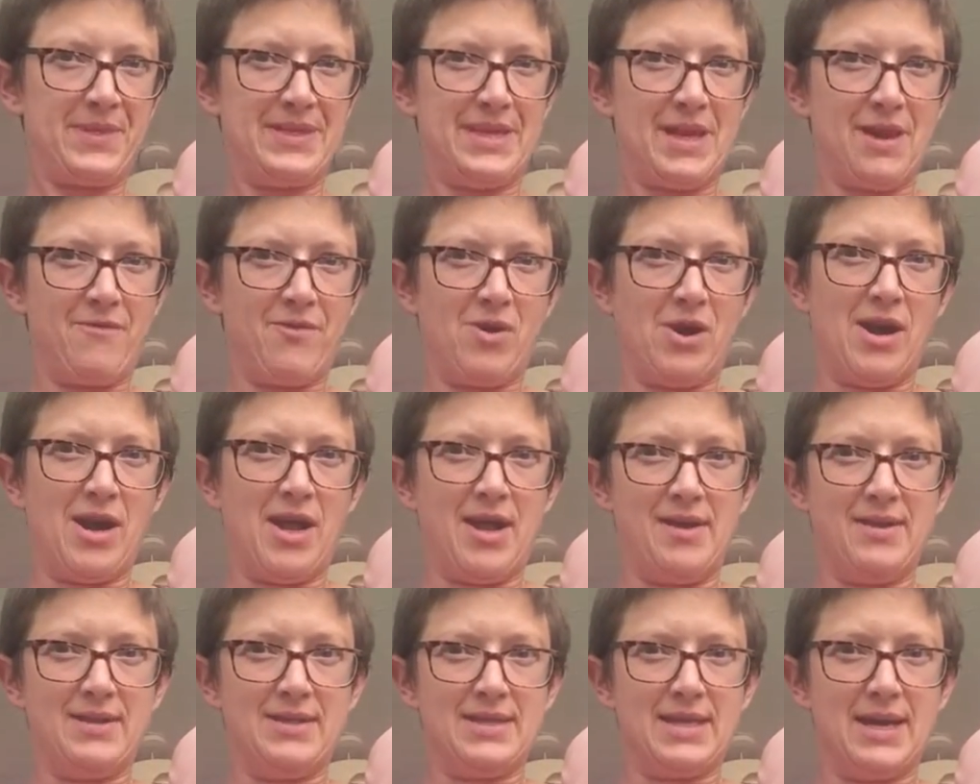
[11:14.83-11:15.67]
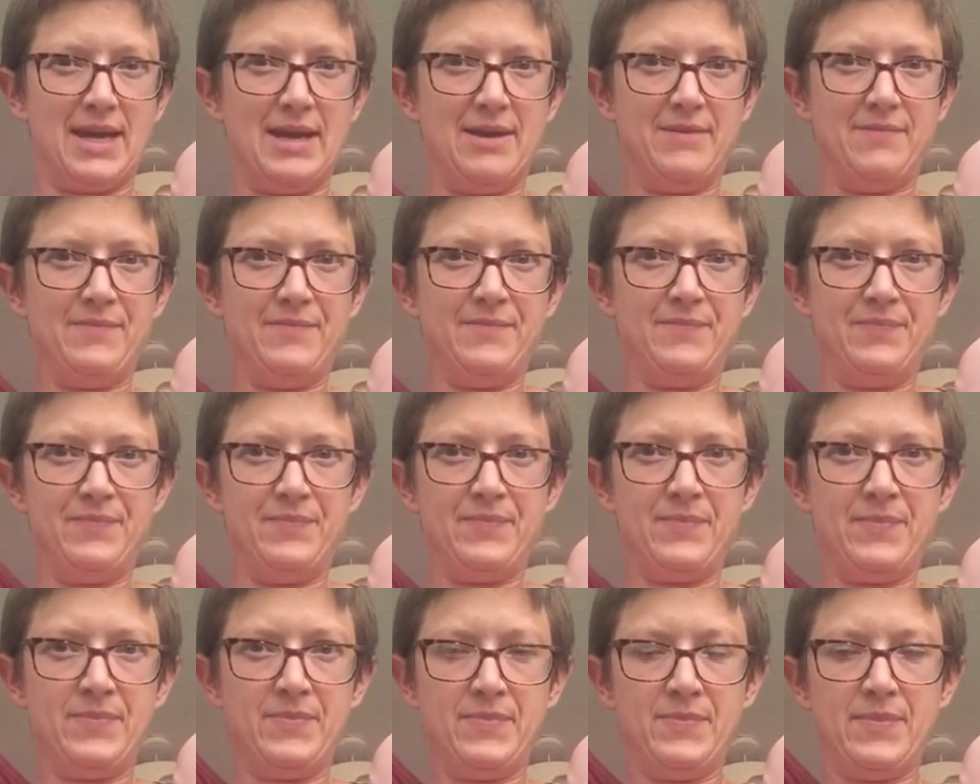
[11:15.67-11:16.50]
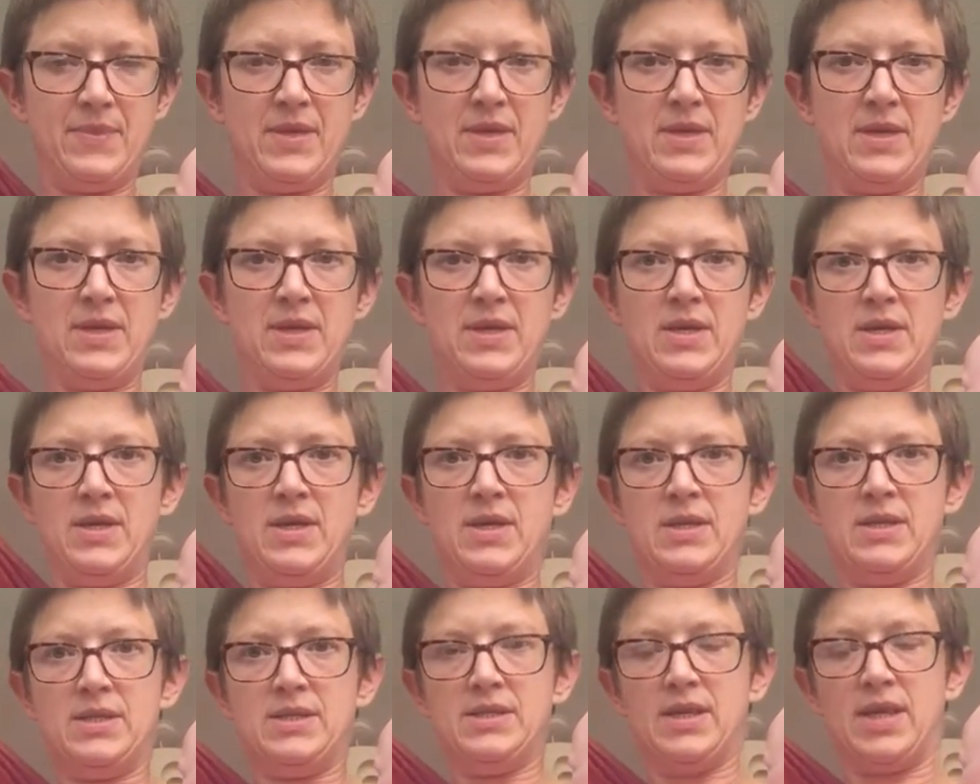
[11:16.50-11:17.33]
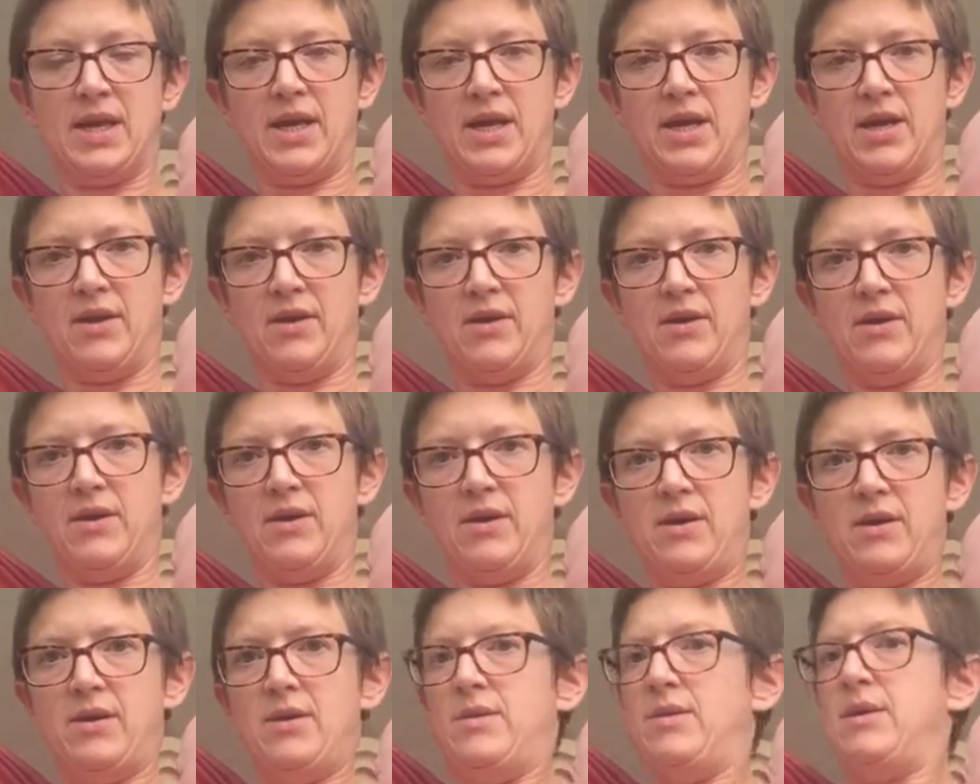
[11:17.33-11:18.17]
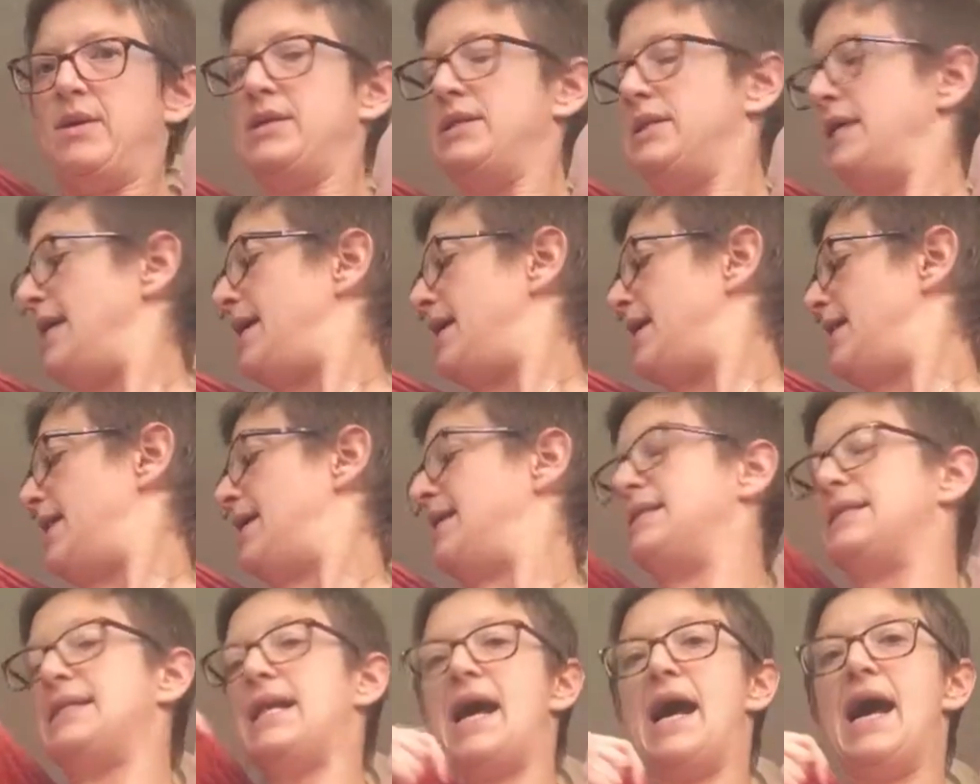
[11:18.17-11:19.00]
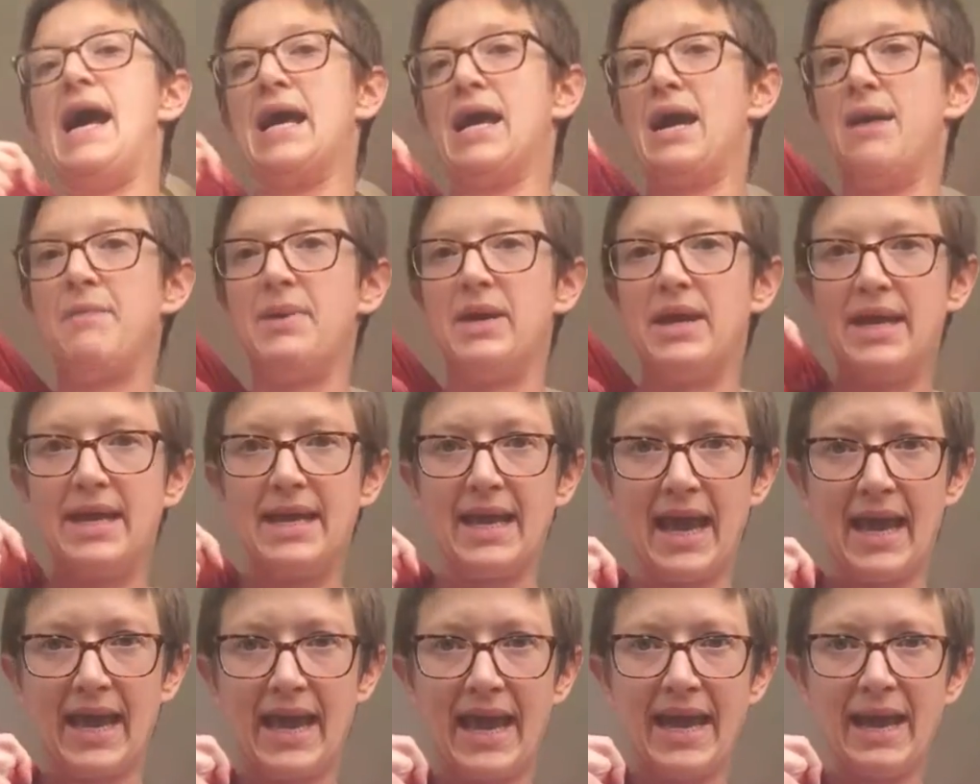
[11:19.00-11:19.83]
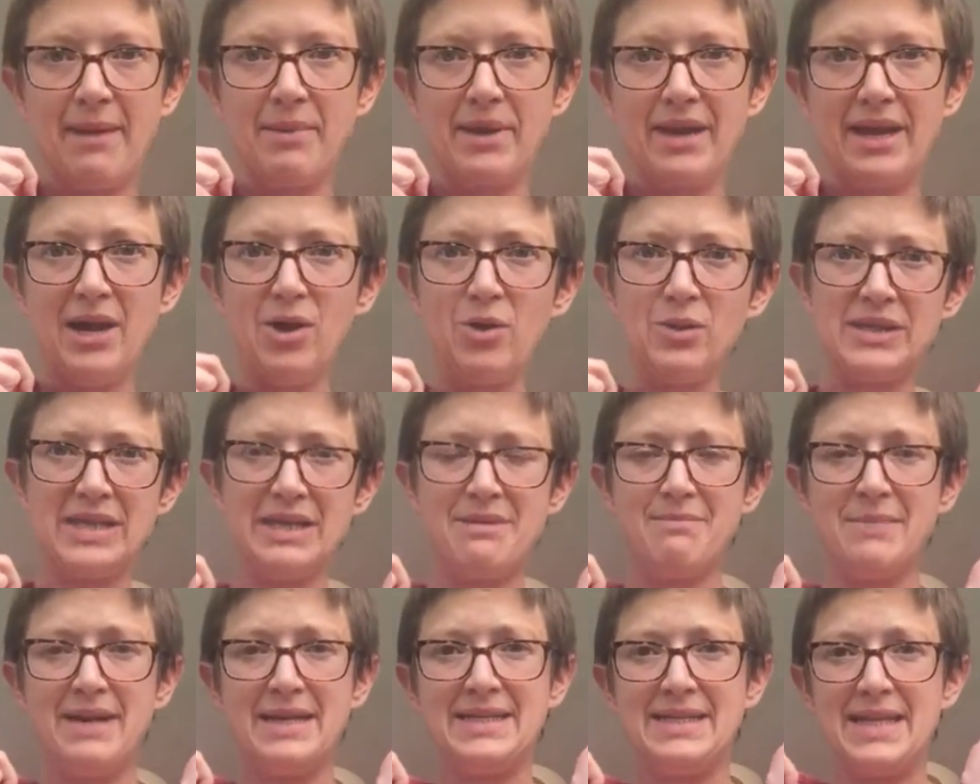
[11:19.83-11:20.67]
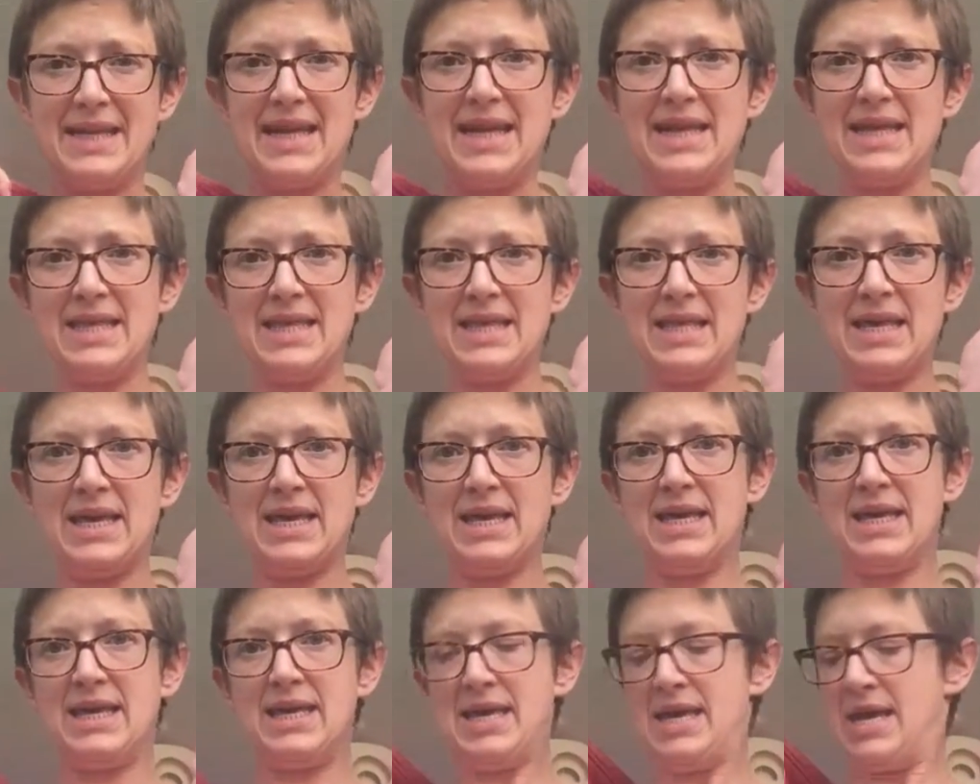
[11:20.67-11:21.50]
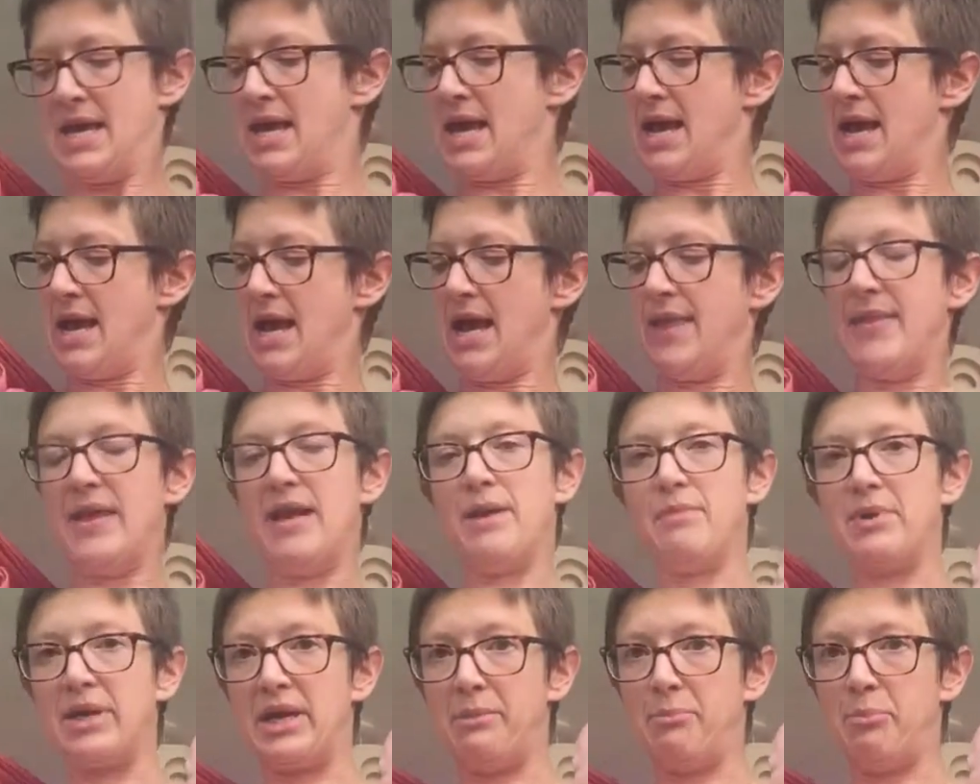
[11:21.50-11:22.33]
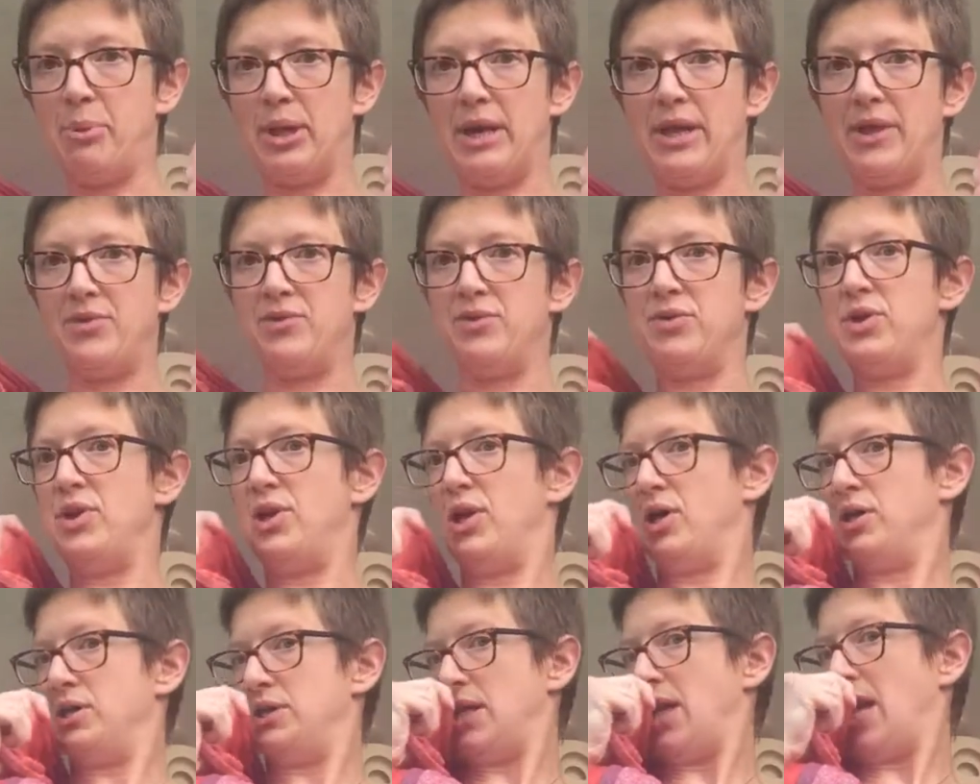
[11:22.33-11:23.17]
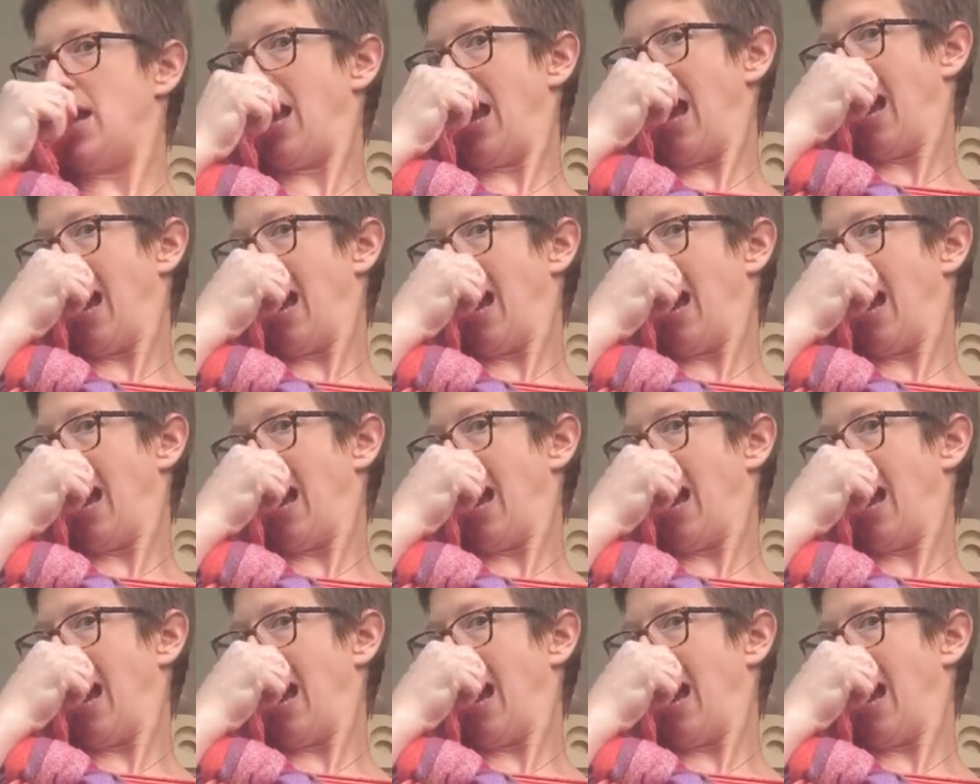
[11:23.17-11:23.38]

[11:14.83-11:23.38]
See, I've got loads there. So, taking that slack, I'm going to hold it in my teeth, and then I'm going to pull it through the knot.